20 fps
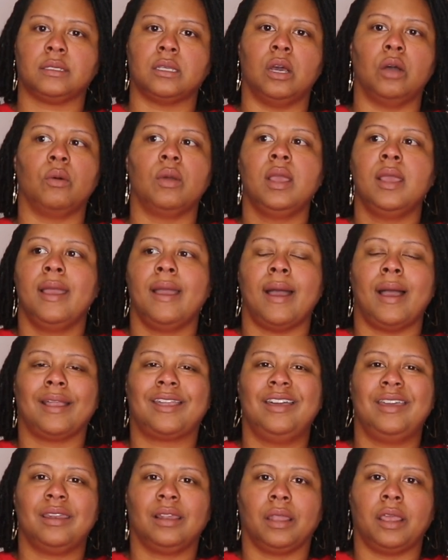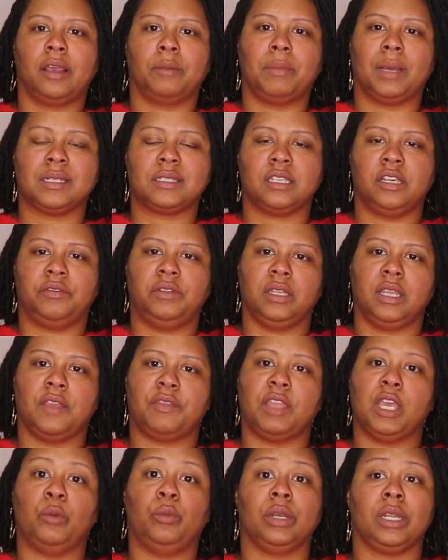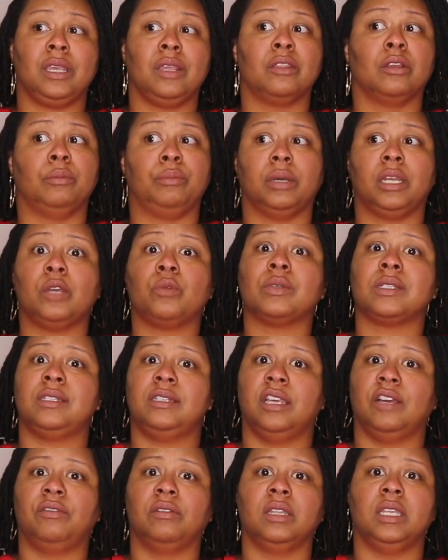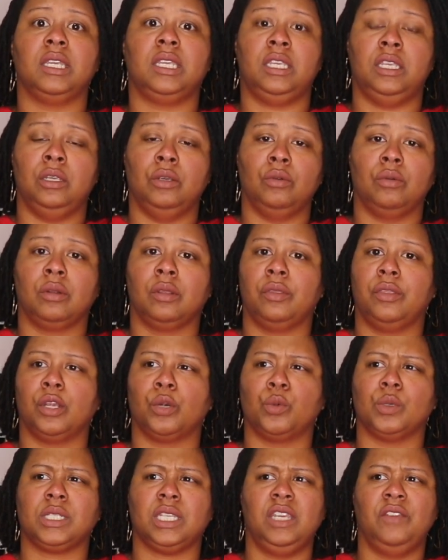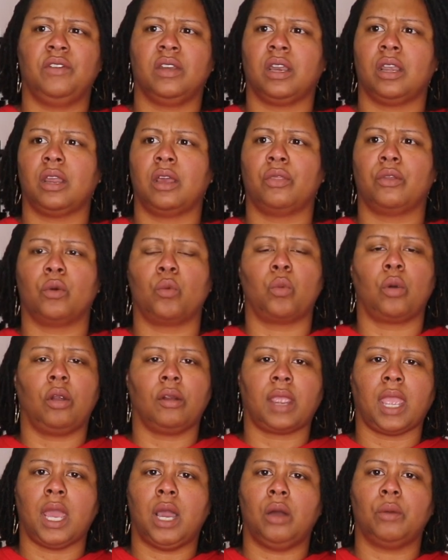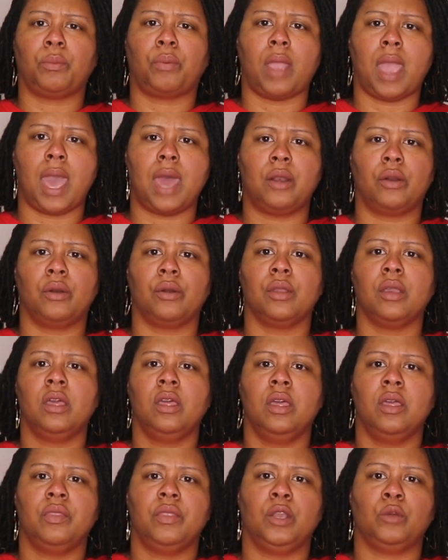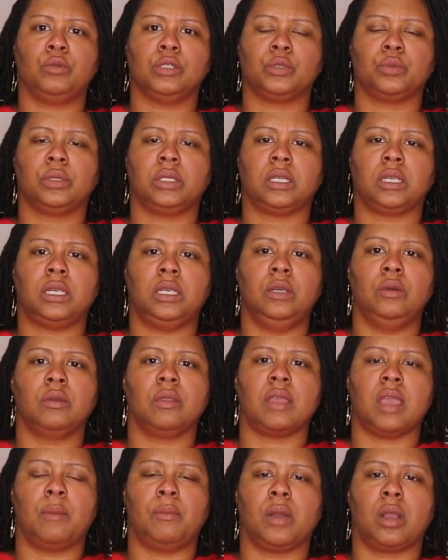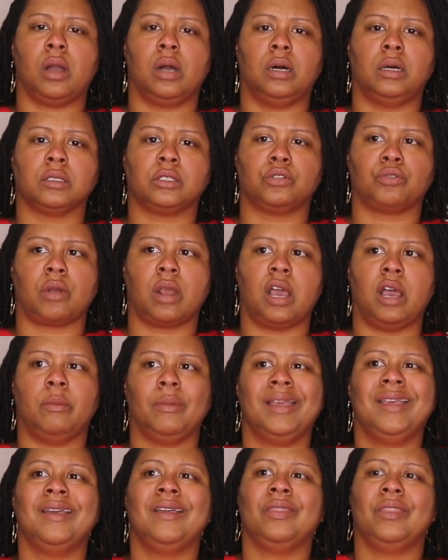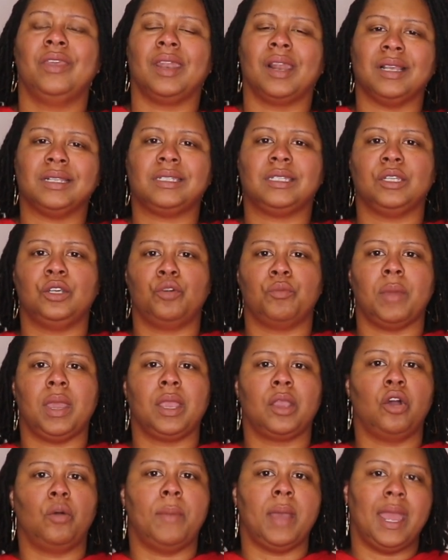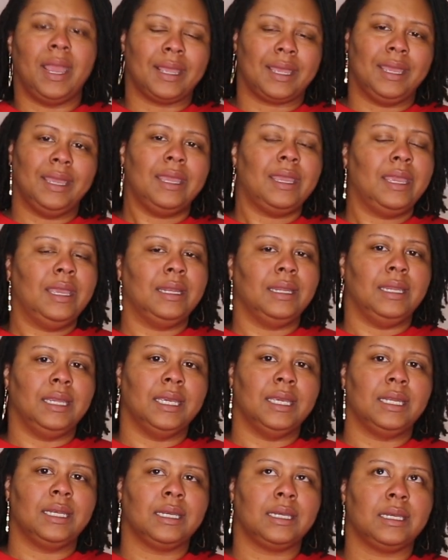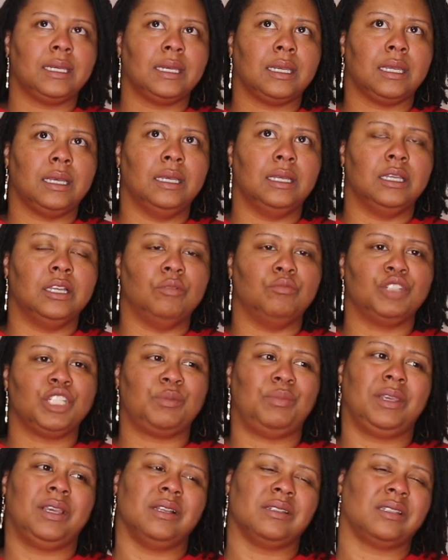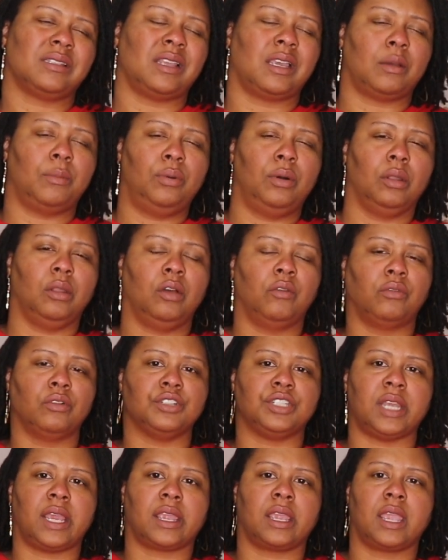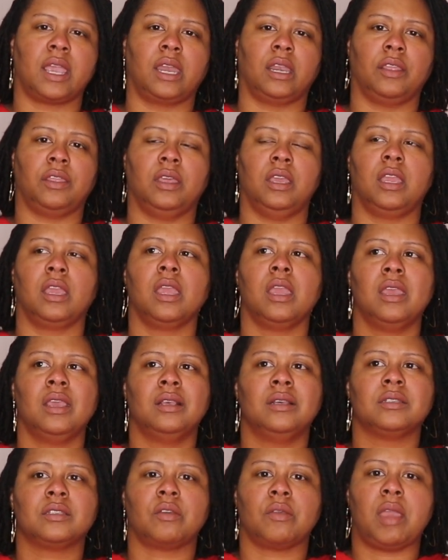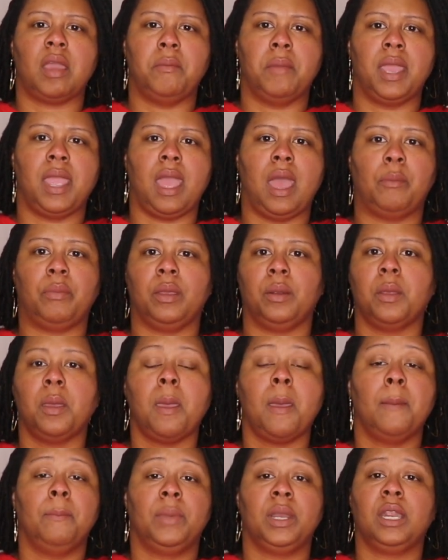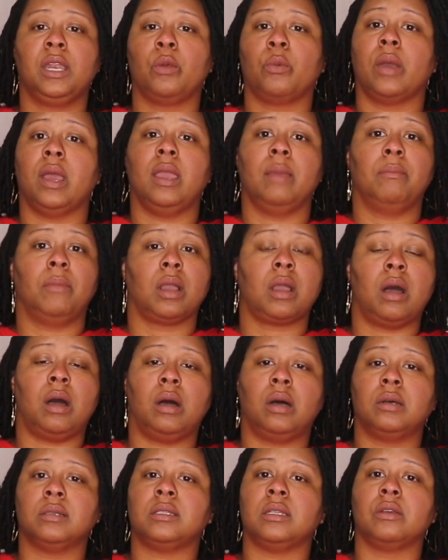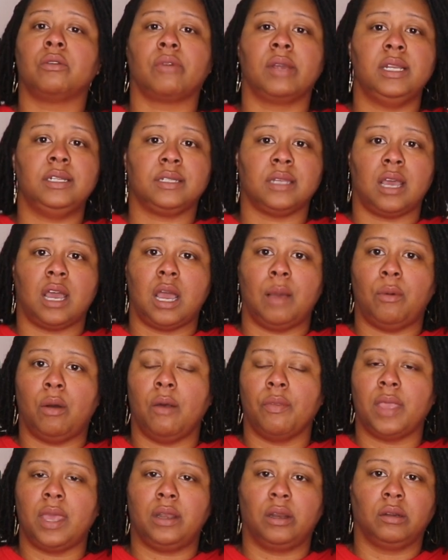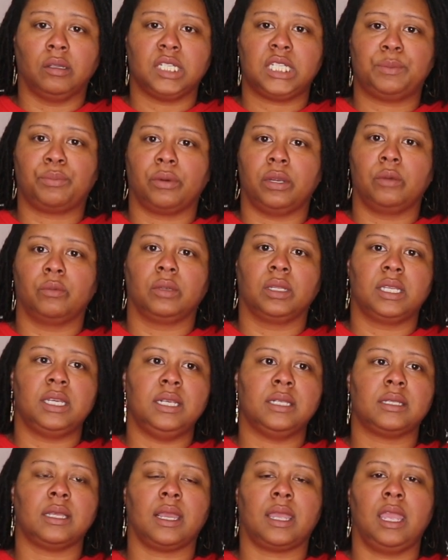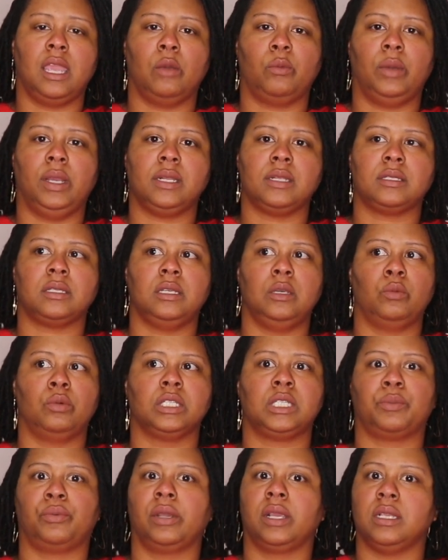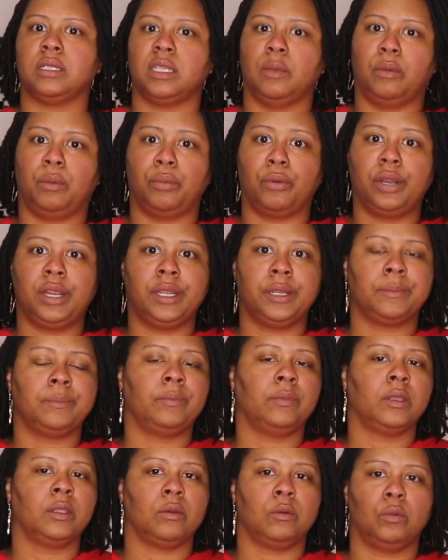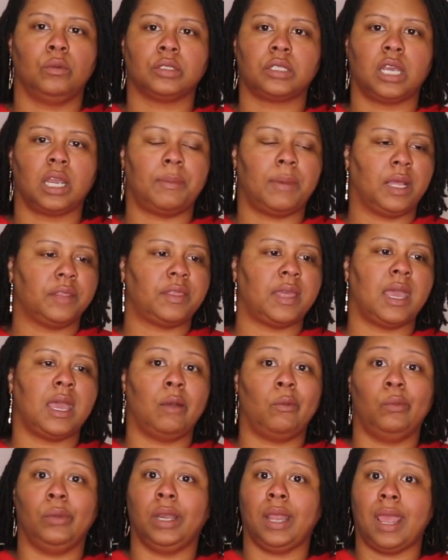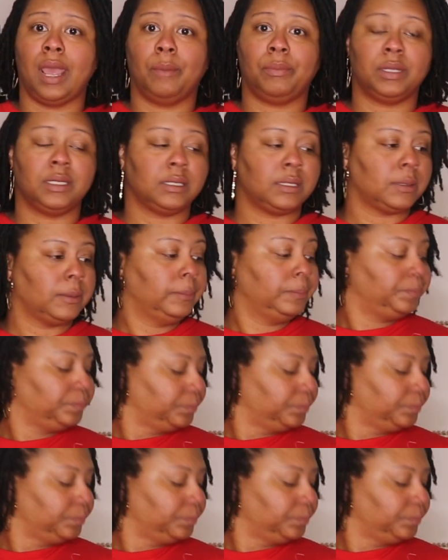So I couldn't allow myself to get that one either, but it was definitely cute. There was even another workout pattern that was really cute in that McCall's drop that I still may go back and get, just because it's like a pullover jacket kind of thing. So that may happen. But anyway, McCall's, great job on that early spring release. I can't wait to see what spring and summer bring. We'll talk about that when it happens.